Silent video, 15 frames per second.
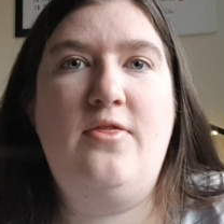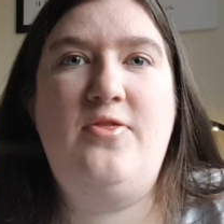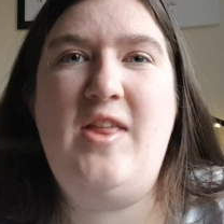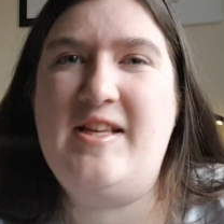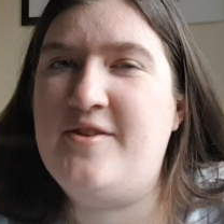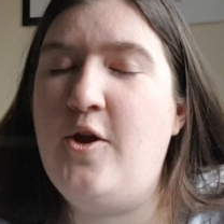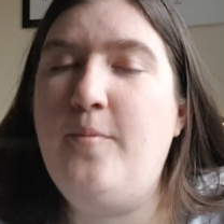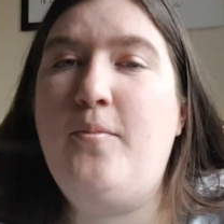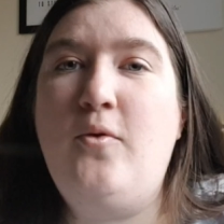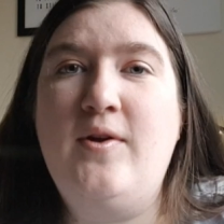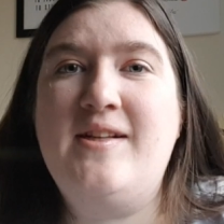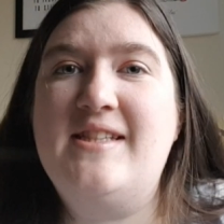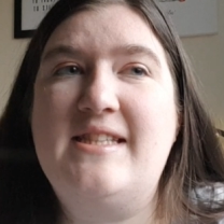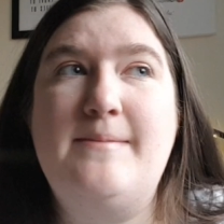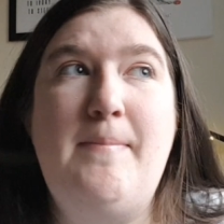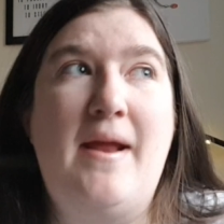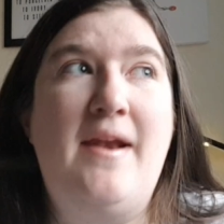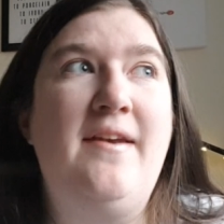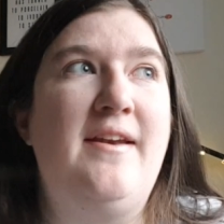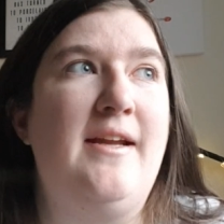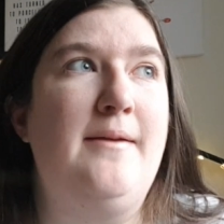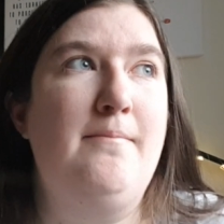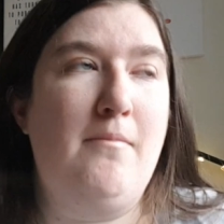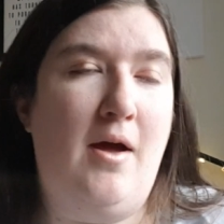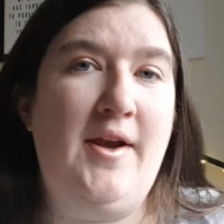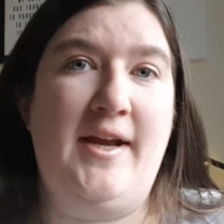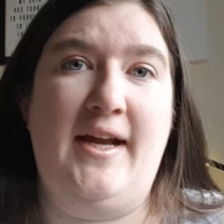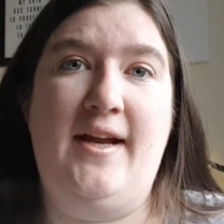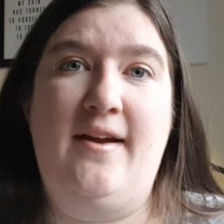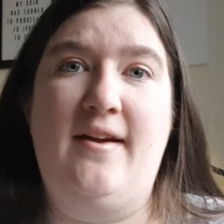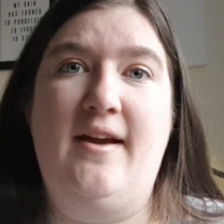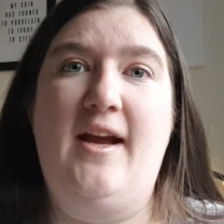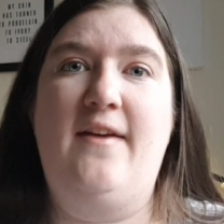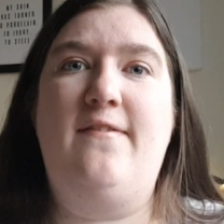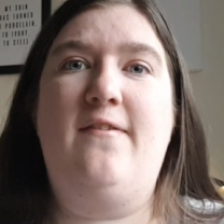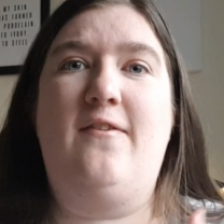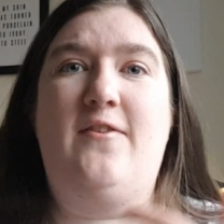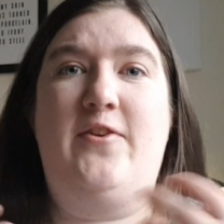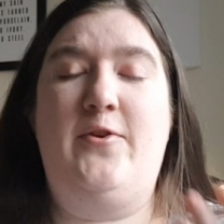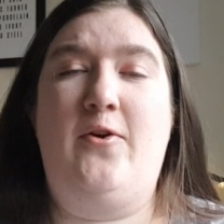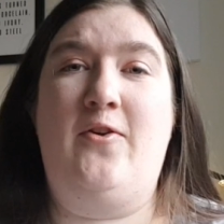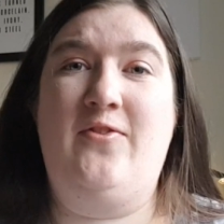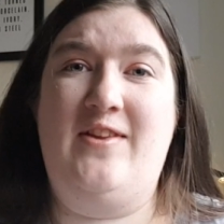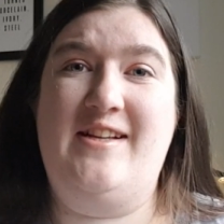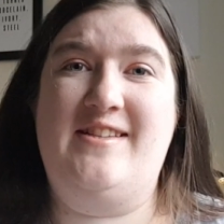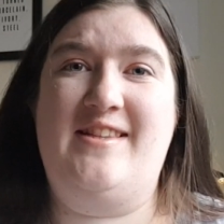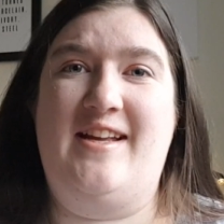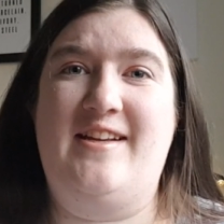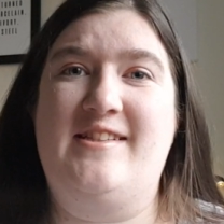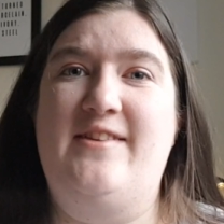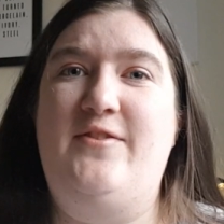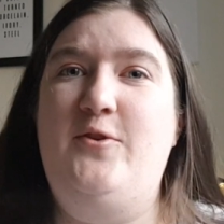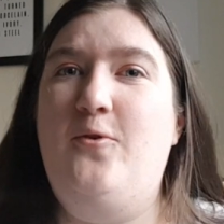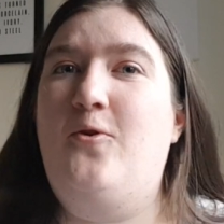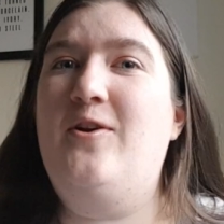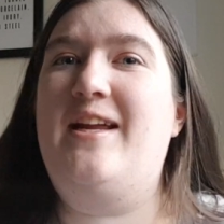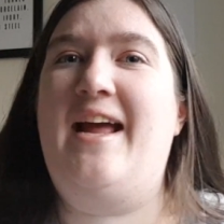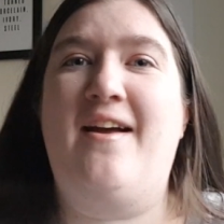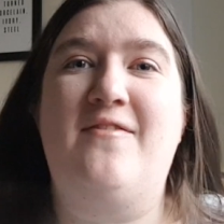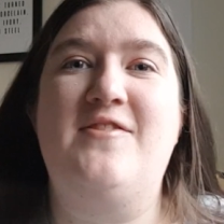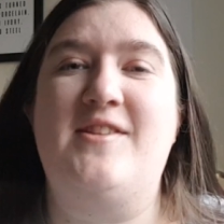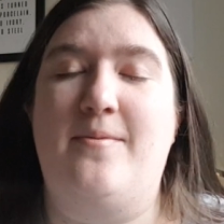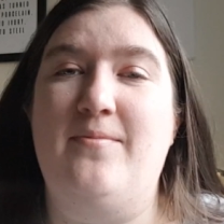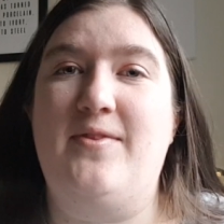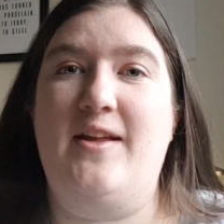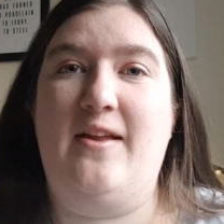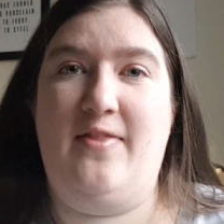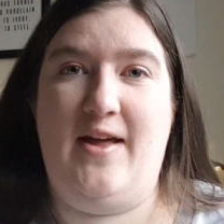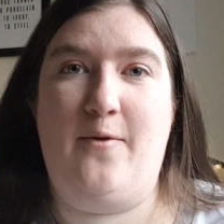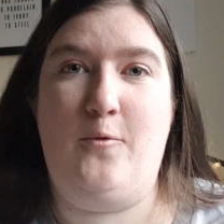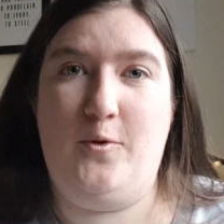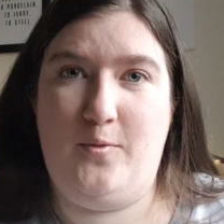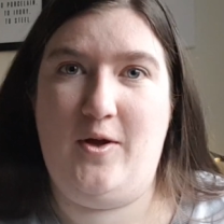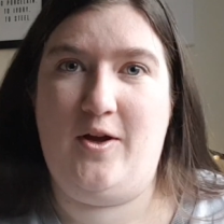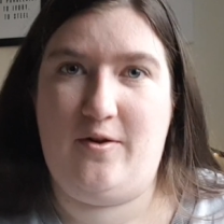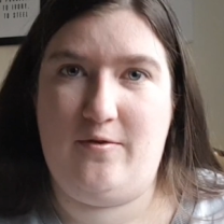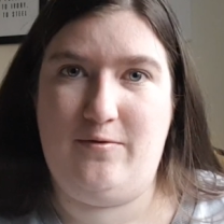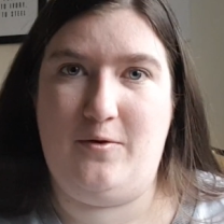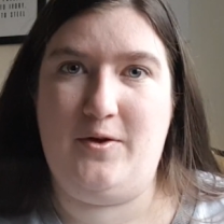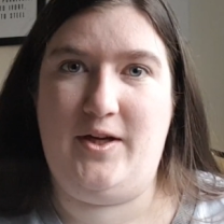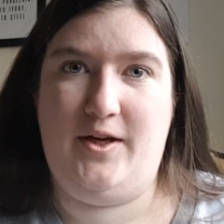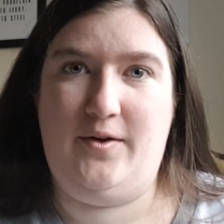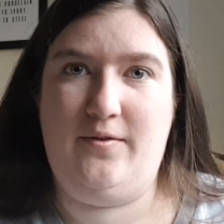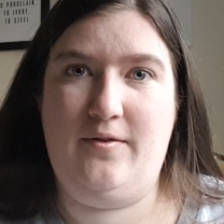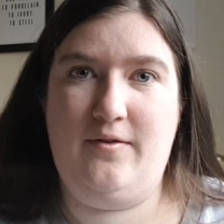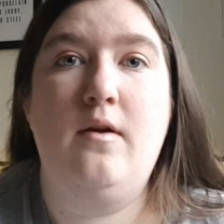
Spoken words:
There's no point spending money on these things if you already have something that will work for you.